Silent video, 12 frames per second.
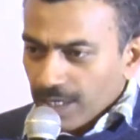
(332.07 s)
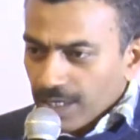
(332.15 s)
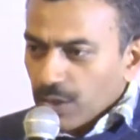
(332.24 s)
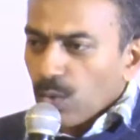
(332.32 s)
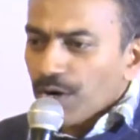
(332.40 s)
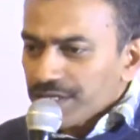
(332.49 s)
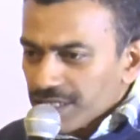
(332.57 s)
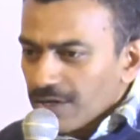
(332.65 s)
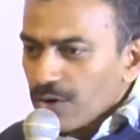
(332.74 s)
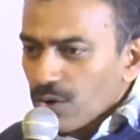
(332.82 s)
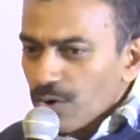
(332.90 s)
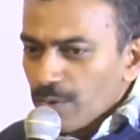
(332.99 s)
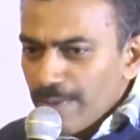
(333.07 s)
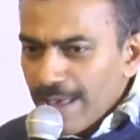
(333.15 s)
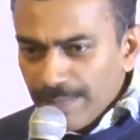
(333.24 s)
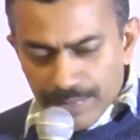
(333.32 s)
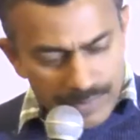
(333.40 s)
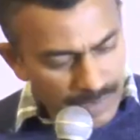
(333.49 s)
You know, what is our
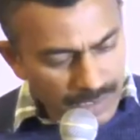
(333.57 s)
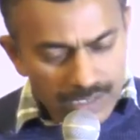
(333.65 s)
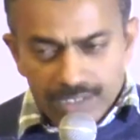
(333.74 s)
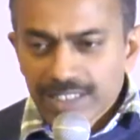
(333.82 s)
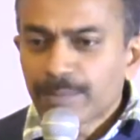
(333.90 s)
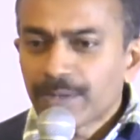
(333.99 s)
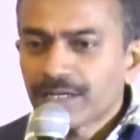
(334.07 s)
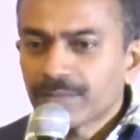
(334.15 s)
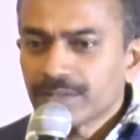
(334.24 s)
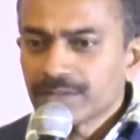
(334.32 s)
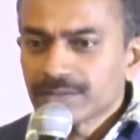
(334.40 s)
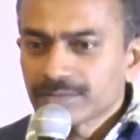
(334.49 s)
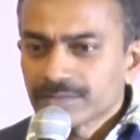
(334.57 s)
roadmap? The Bible.